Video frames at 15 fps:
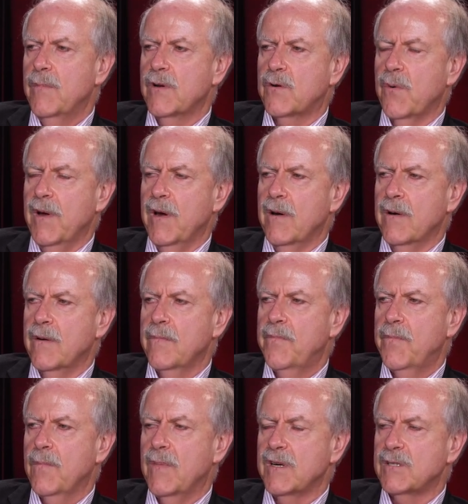between
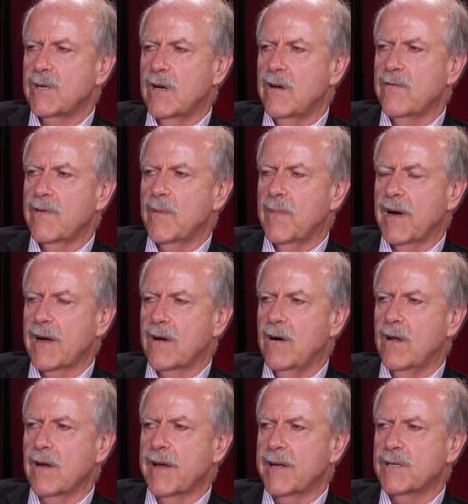myself and my
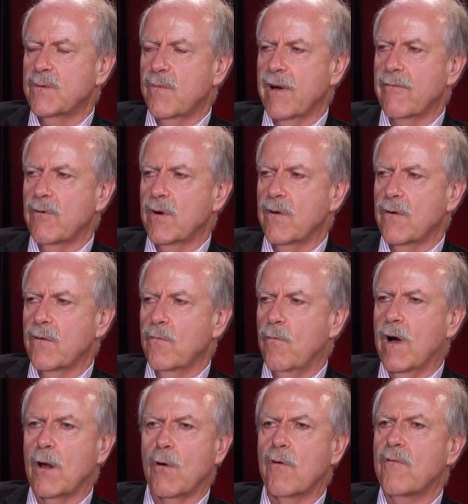colleagues, we would do
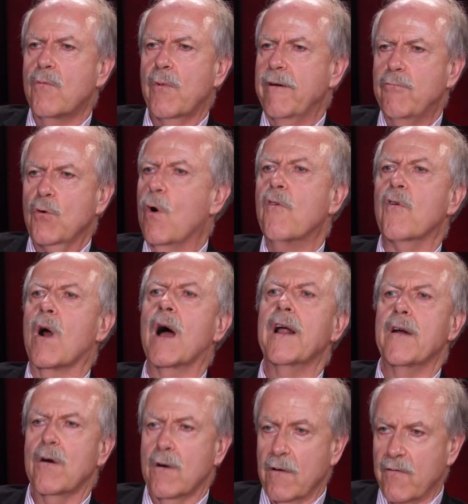well over, we'd do over
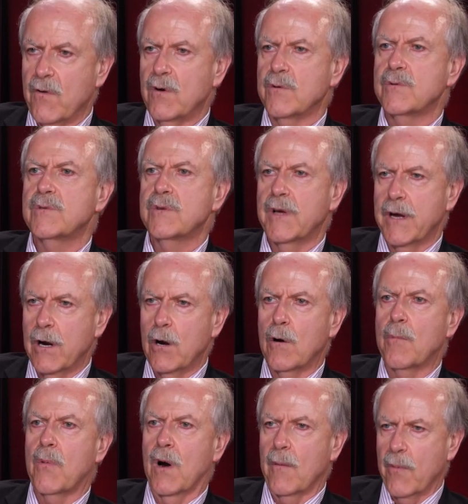100 of those a
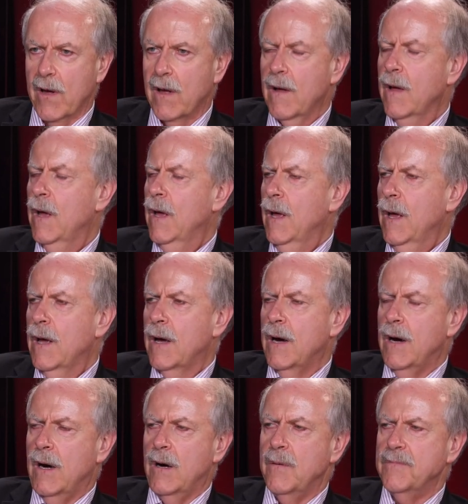year, probably.
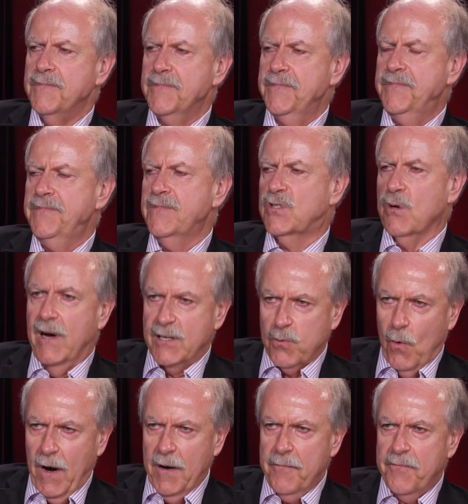So
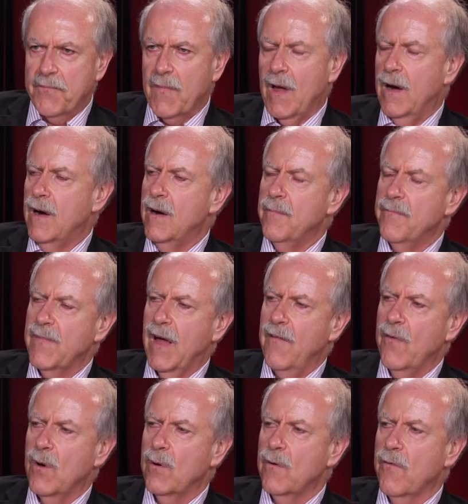that's one,
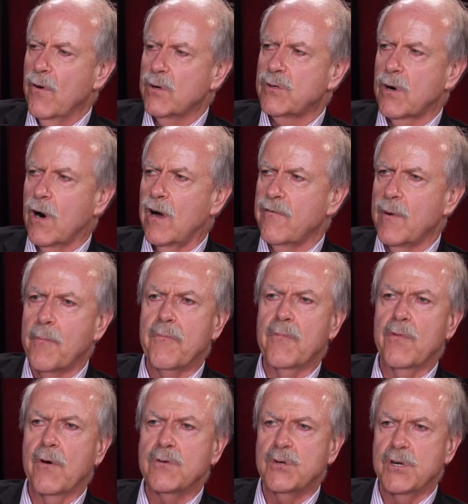and those
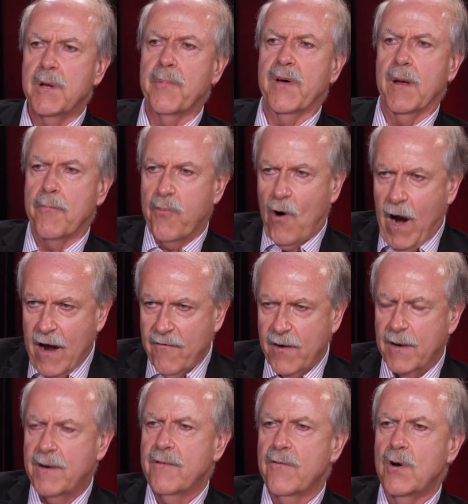are typically
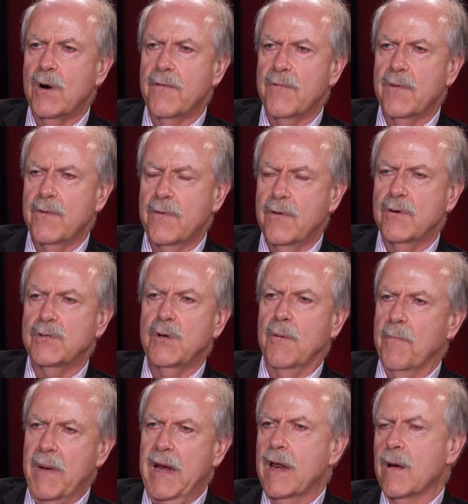private. There's
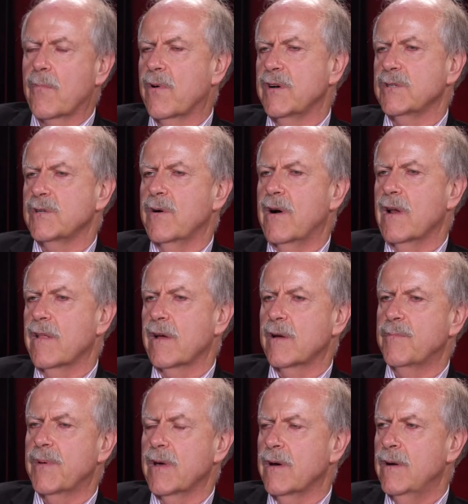no media present. It
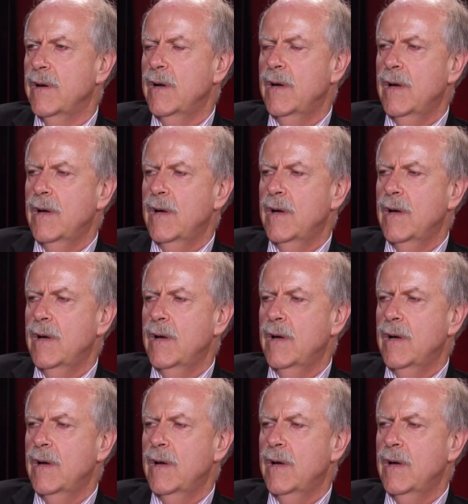could be